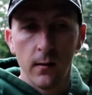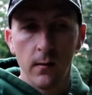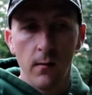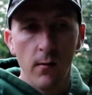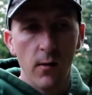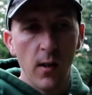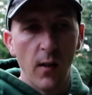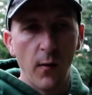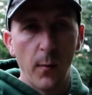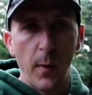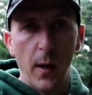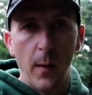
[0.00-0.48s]

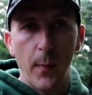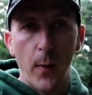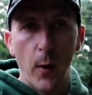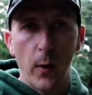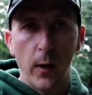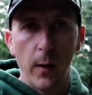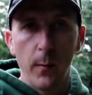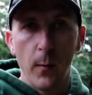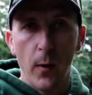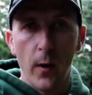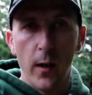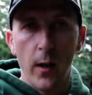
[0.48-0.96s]
save a bit of
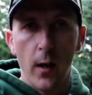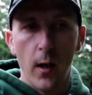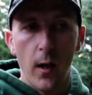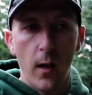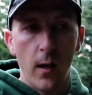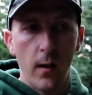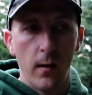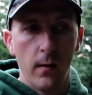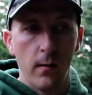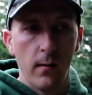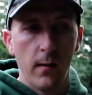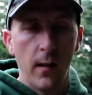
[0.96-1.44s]
pocket money
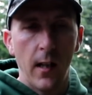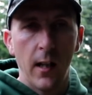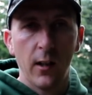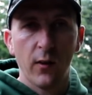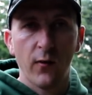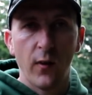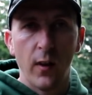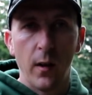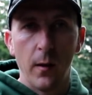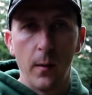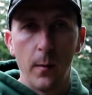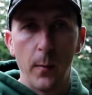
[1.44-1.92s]
or
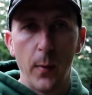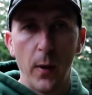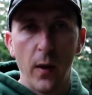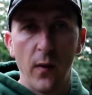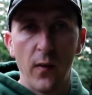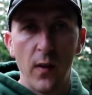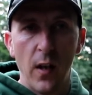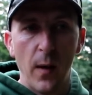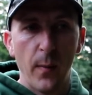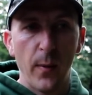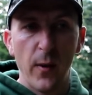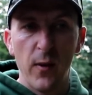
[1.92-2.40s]
ask for a
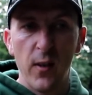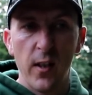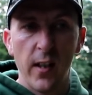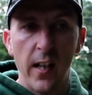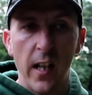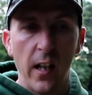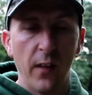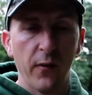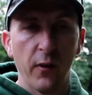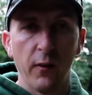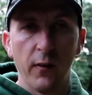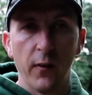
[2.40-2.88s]
birthday present, you
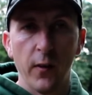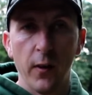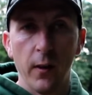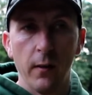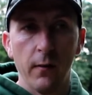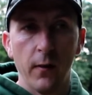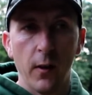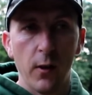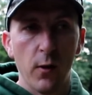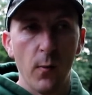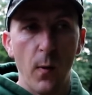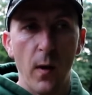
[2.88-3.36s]
get that
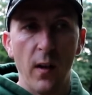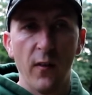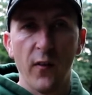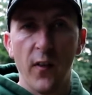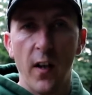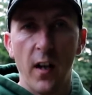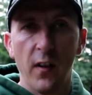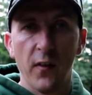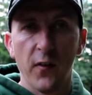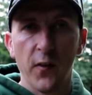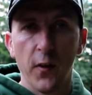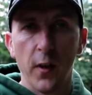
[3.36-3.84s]
for
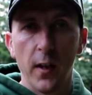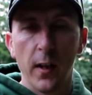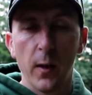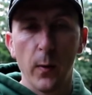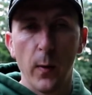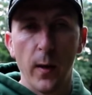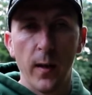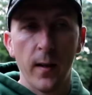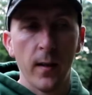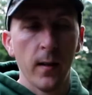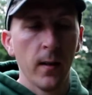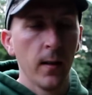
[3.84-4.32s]
25, 30
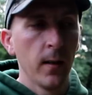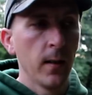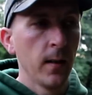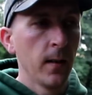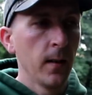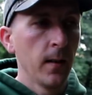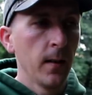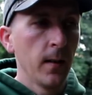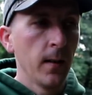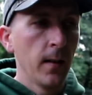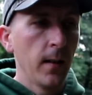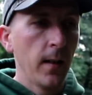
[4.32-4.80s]
quid,
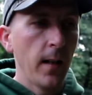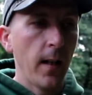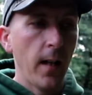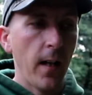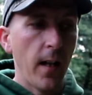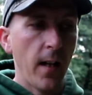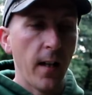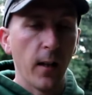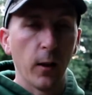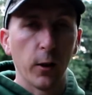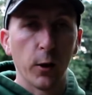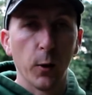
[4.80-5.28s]

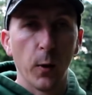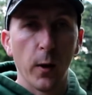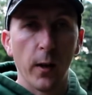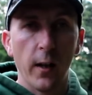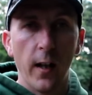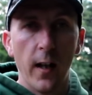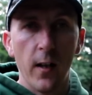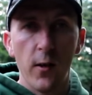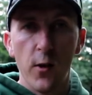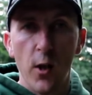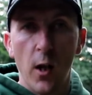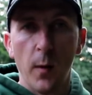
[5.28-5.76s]
and it'll do a
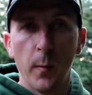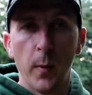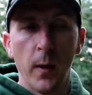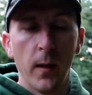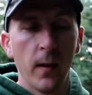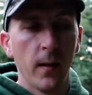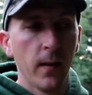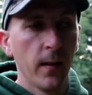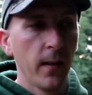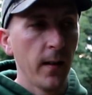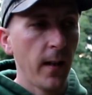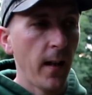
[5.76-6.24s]
great job.
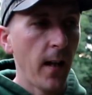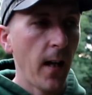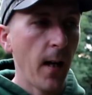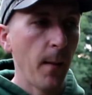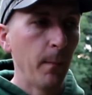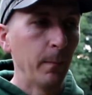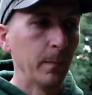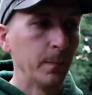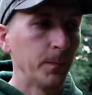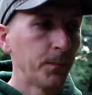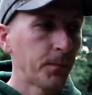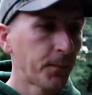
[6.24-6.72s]

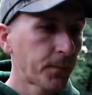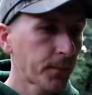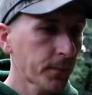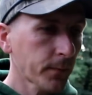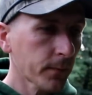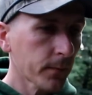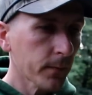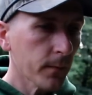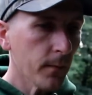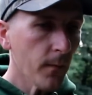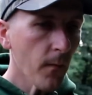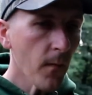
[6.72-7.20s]
You
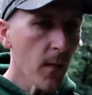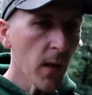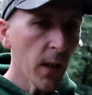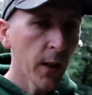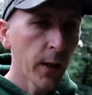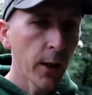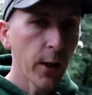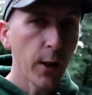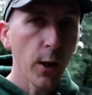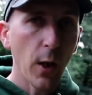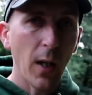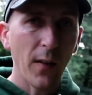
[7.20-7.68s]

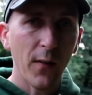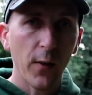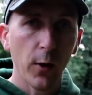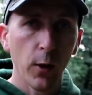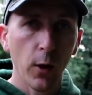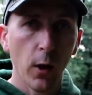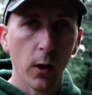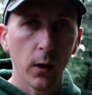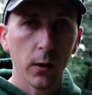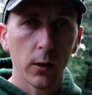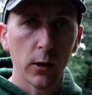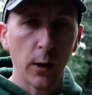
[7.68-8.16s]
don't have to
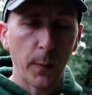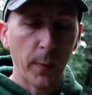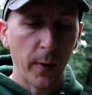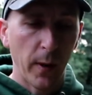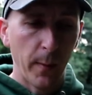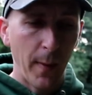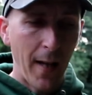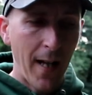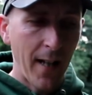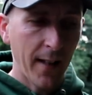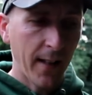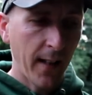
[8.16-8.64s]
go top of
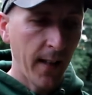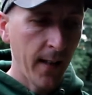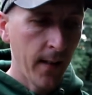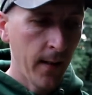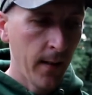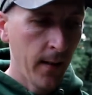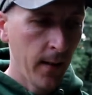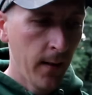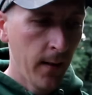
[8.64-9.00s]
the market.